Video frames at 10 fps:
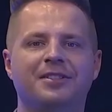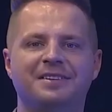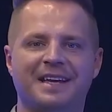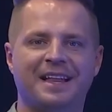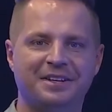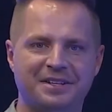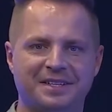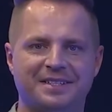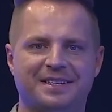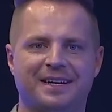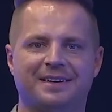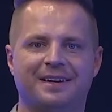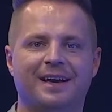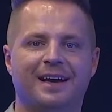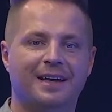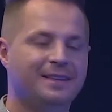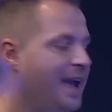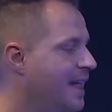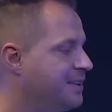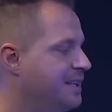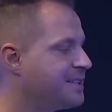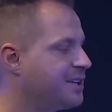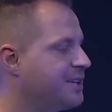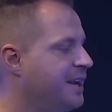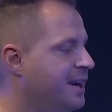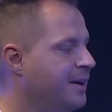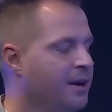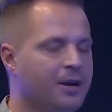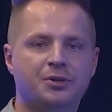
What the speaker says: these LEDs inside. The LEDs are there